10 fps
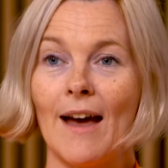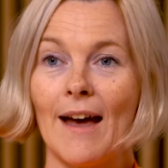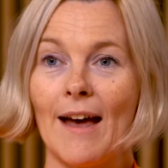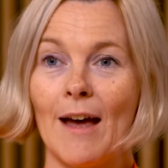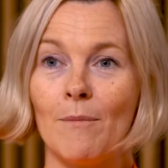
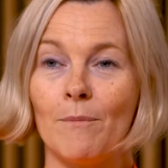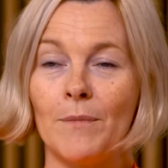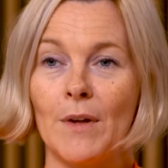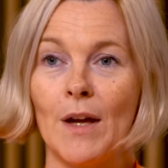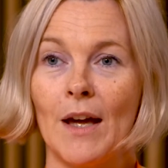And
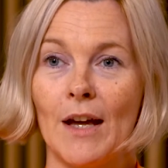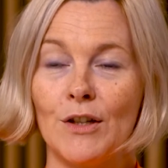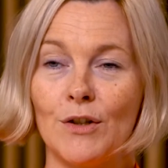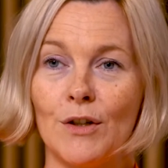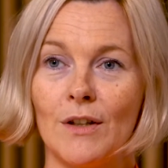
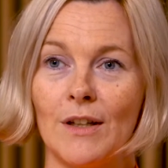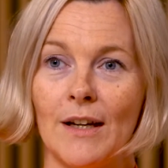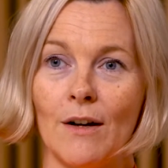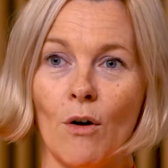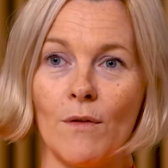during the
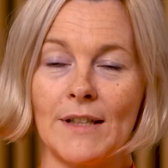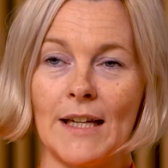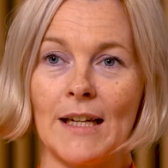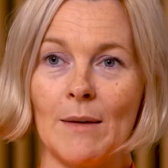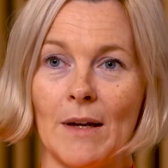year,
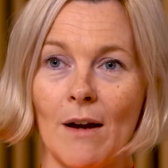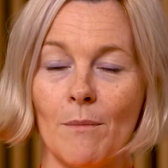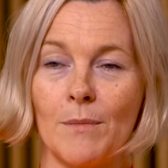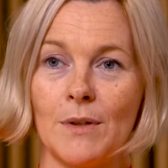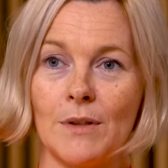obviously keeping up
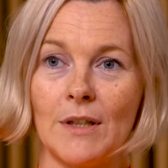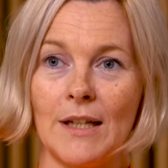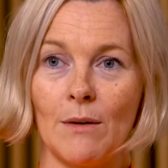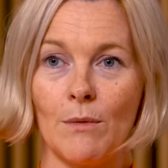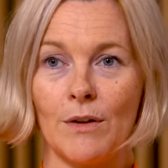to
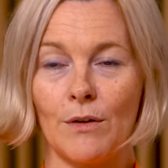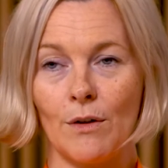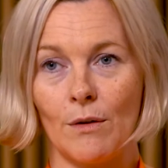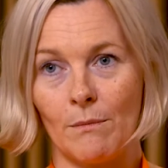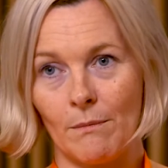date with
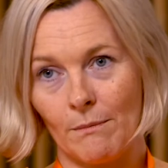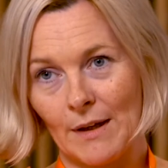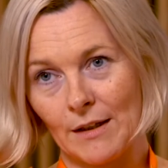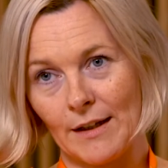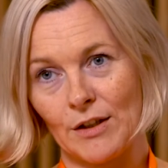your
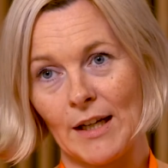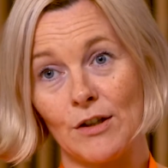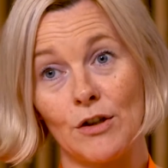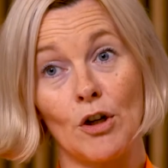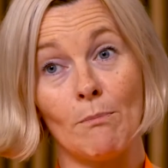medical
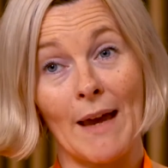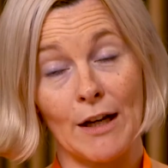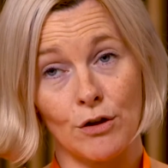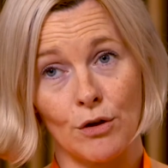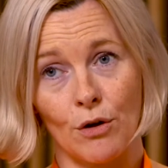educator, your
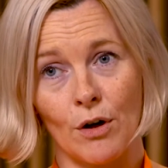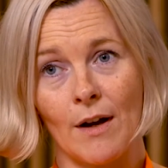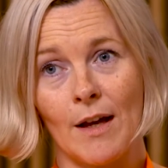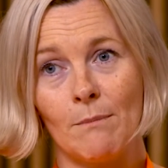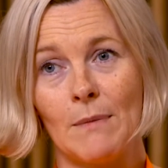mentor,
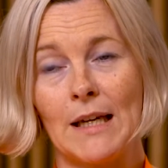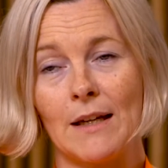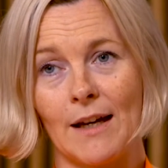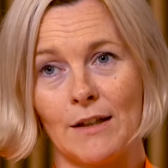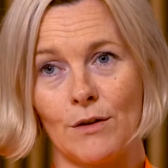being
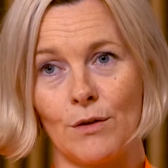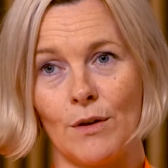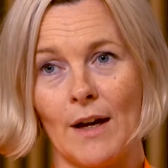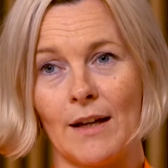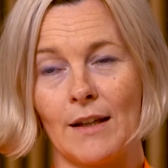guided through
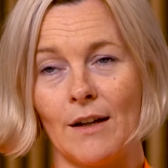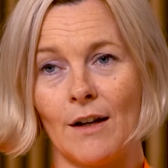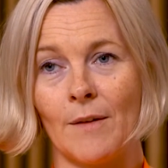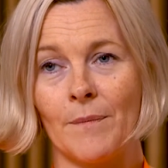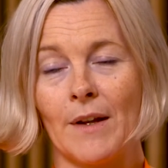that
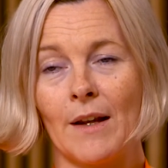year.